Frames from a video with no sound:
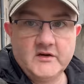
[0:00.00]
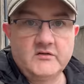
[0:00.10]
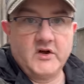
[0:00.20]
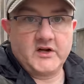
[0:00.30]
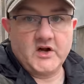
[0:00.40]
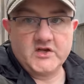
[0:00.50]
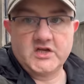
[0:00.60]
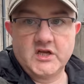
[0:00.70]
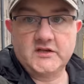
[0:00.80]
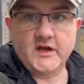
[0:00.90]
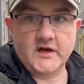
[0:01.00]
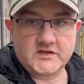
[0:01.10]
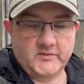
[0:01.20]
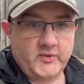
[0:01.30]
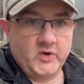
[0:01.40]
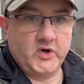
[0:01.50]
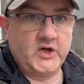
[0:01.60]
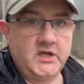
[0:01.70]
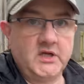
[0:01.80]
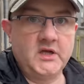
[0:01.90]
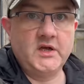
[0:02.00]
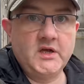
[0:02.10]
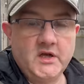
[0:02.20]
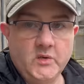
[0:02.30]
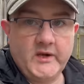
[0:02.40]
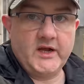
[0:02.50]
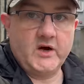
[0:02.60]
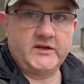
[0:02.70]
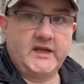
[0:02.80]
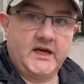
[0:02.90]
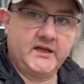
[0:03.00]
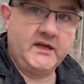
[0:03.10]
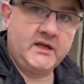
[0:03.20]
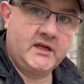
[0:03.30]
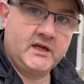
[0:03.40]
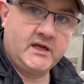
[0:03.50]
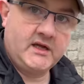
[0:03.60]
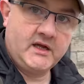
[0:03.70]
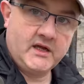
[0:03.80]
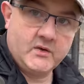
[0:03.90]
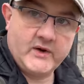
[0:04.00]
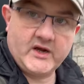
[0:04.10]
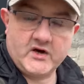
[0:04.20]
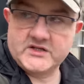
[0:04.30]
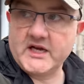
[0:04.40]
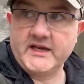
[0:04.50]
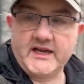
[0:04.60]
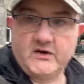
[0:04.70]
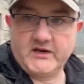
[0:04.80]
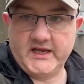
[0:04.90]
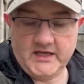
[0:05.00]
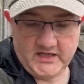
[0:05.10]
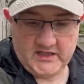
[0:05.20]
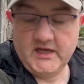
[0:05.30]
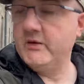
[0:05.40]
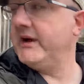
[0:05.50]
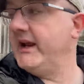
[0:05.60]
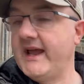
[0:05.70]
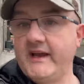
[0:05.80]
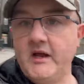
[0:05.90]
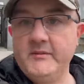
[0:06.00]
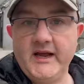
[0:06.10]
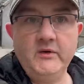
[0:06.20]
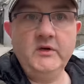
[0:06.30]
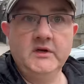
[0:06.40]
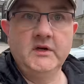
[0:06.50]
Right guys, donut support. We are done. We are done in Elgin. We're gonna head home now.